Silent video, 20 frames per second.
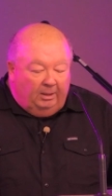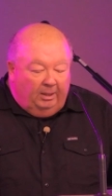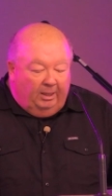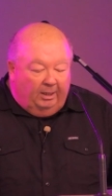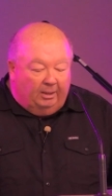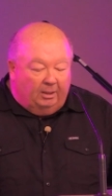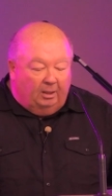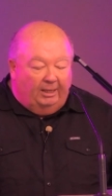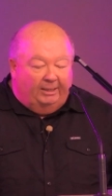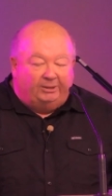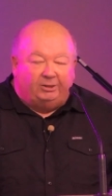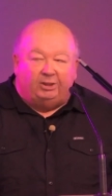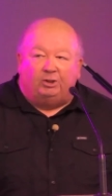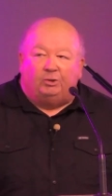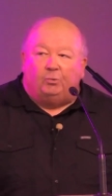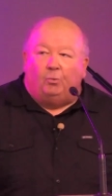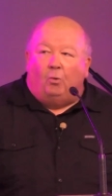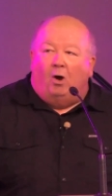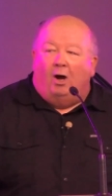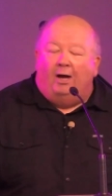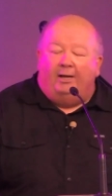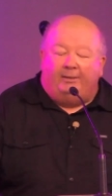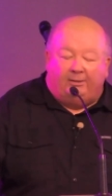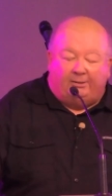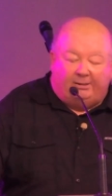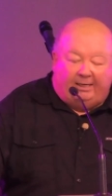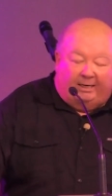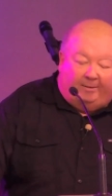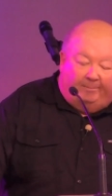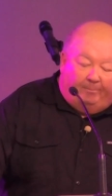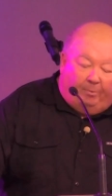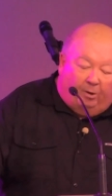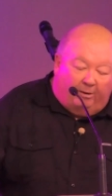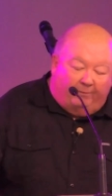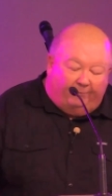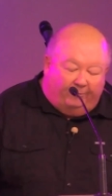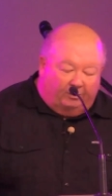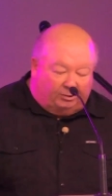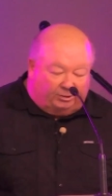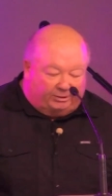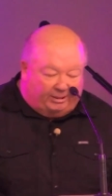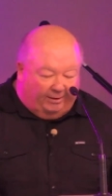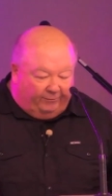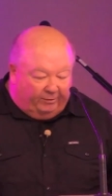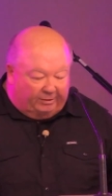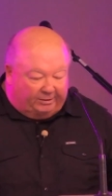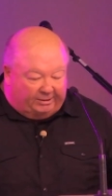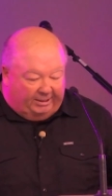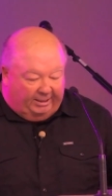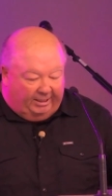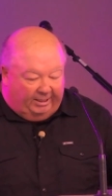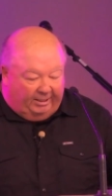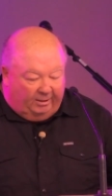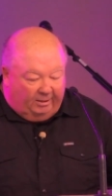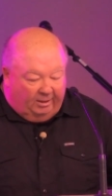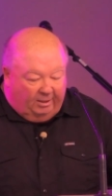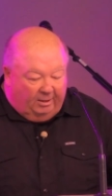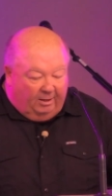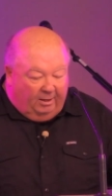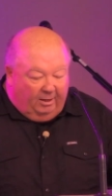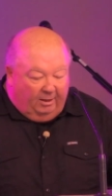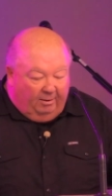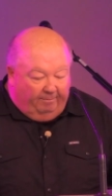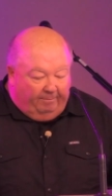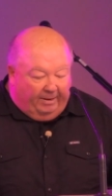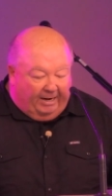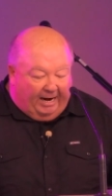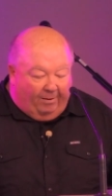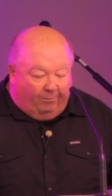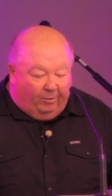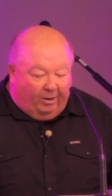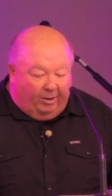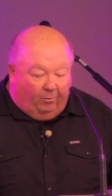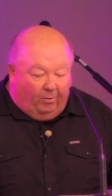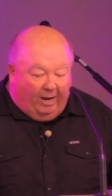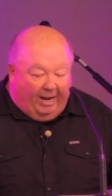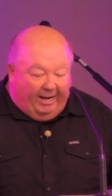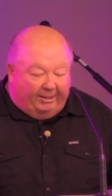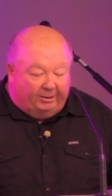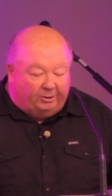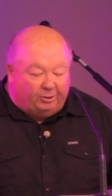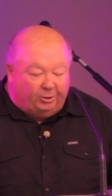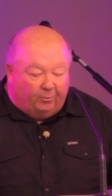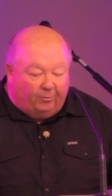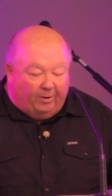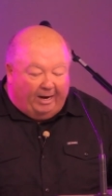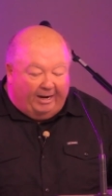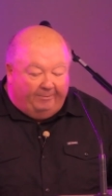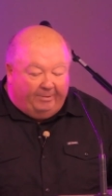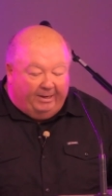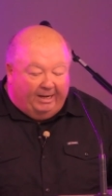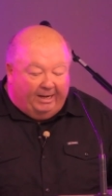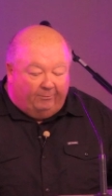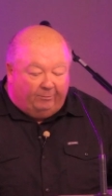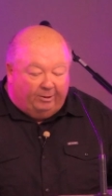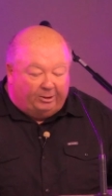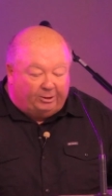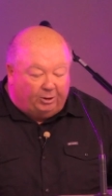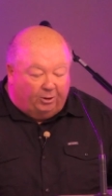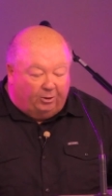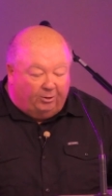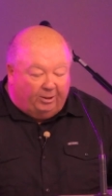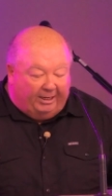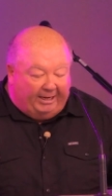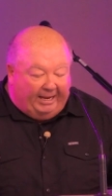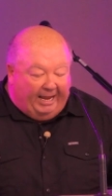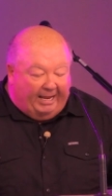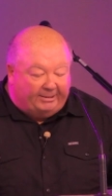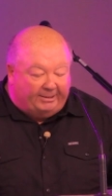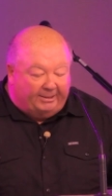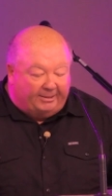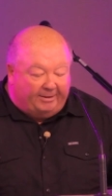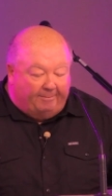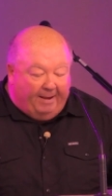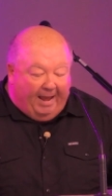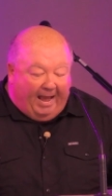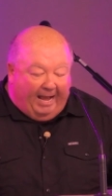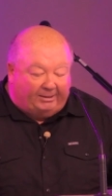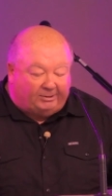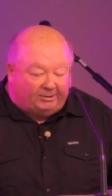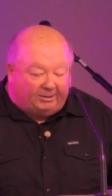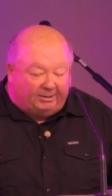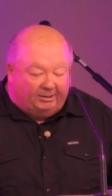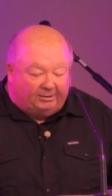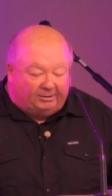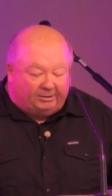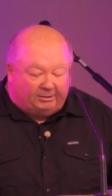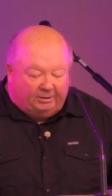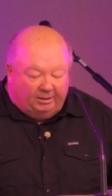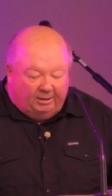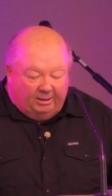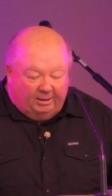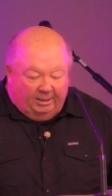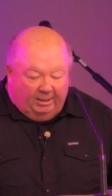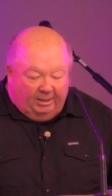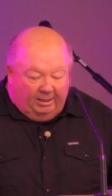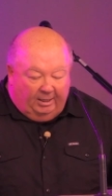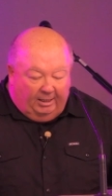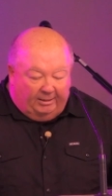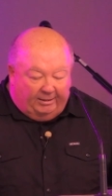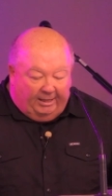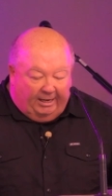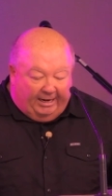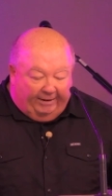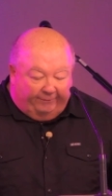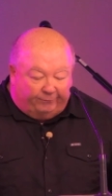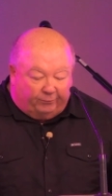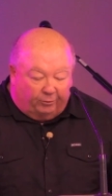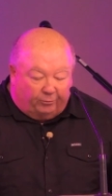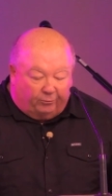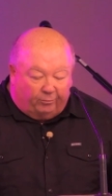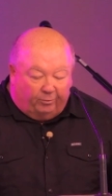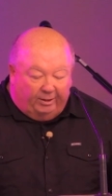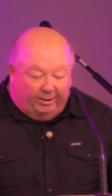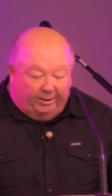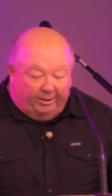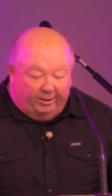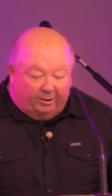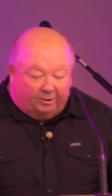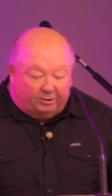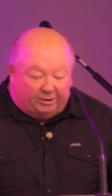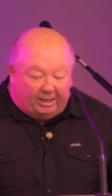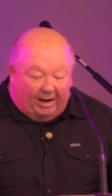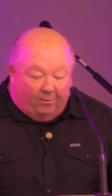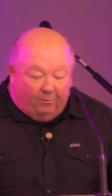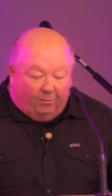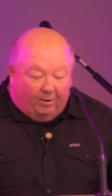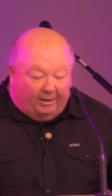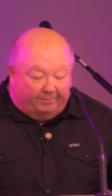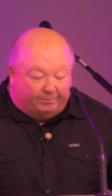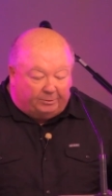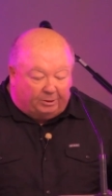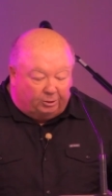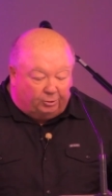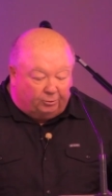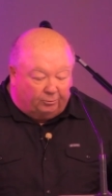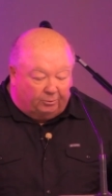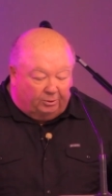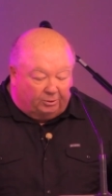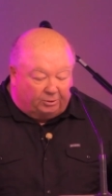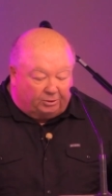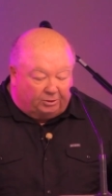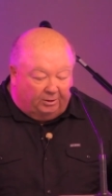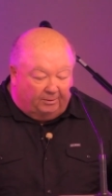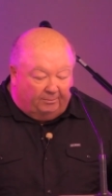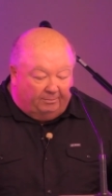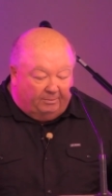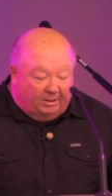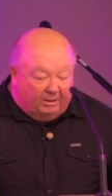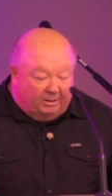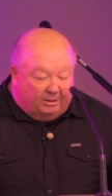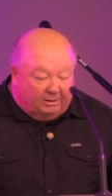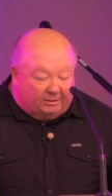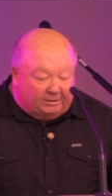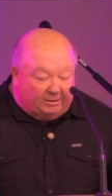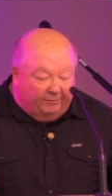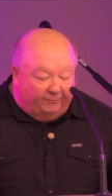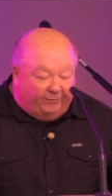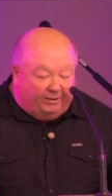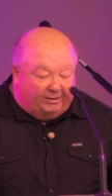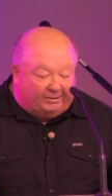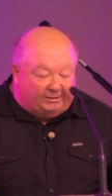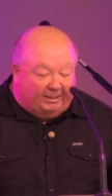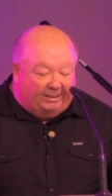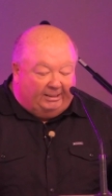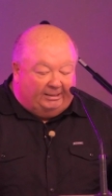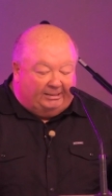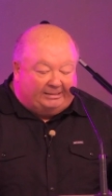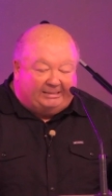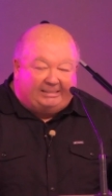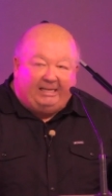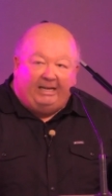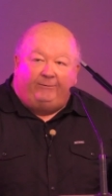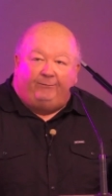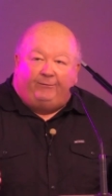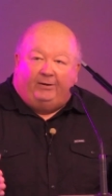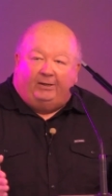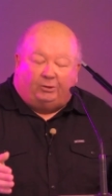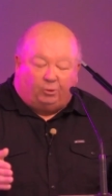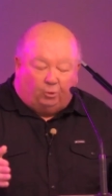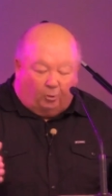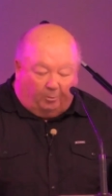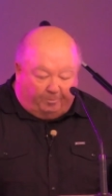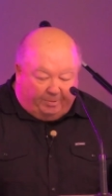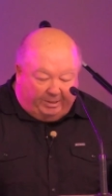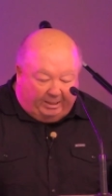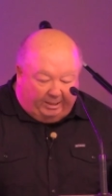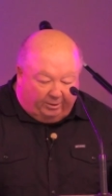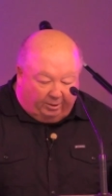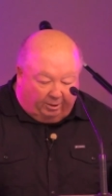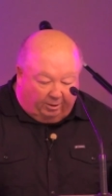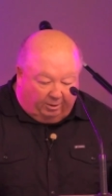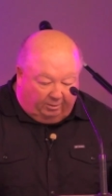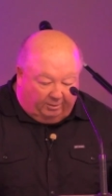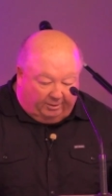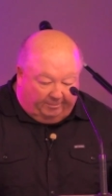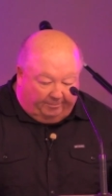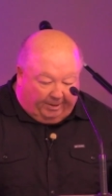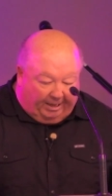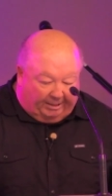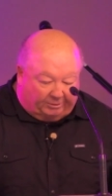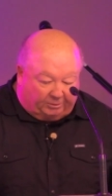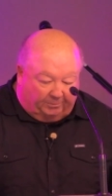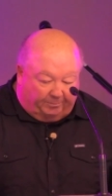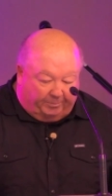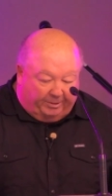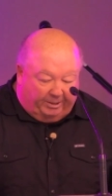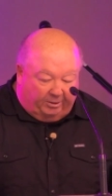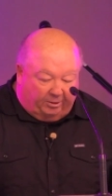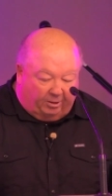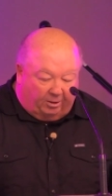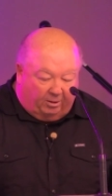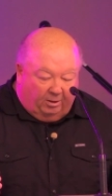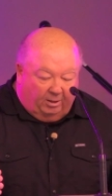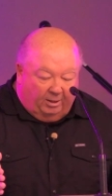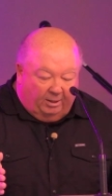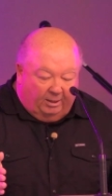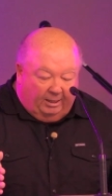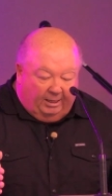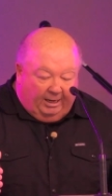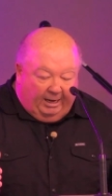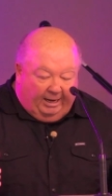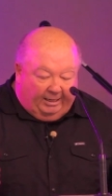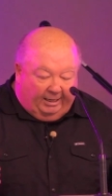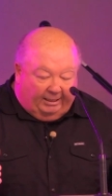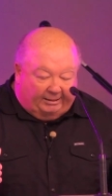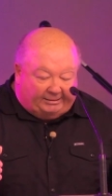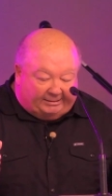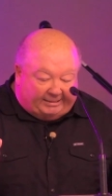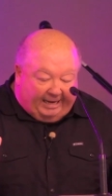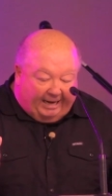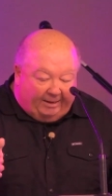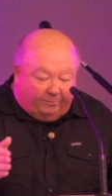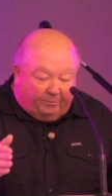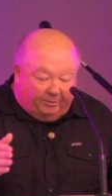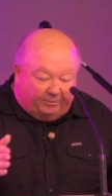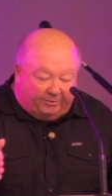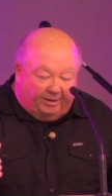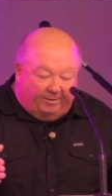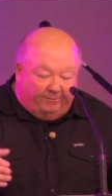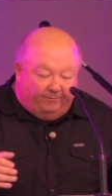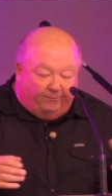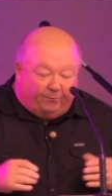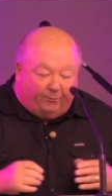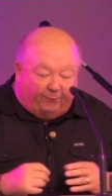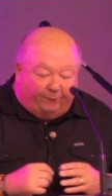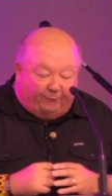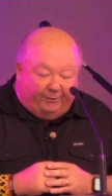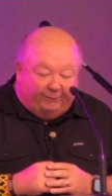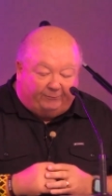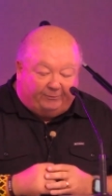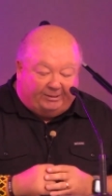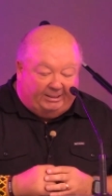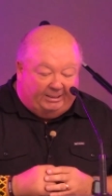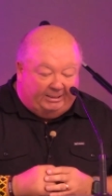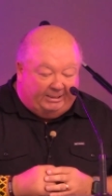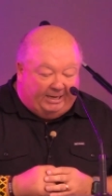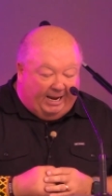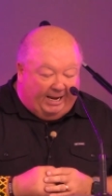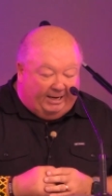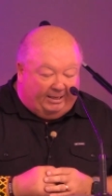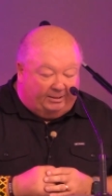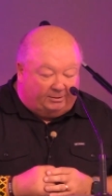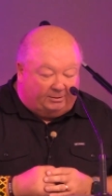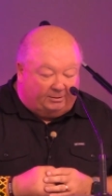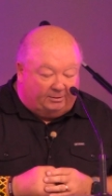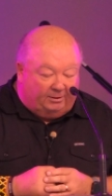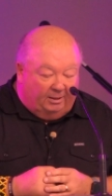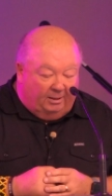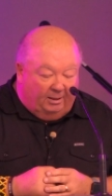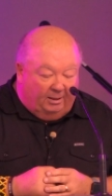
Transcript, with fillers: In Galatians 1, second part of verse 17, but I went away into Arabia and returned again to Damascus. And then after three years, I went up to Jerusalem to visit Cephas or Peter, the Apostle Peter and I stayed with them for 15 days.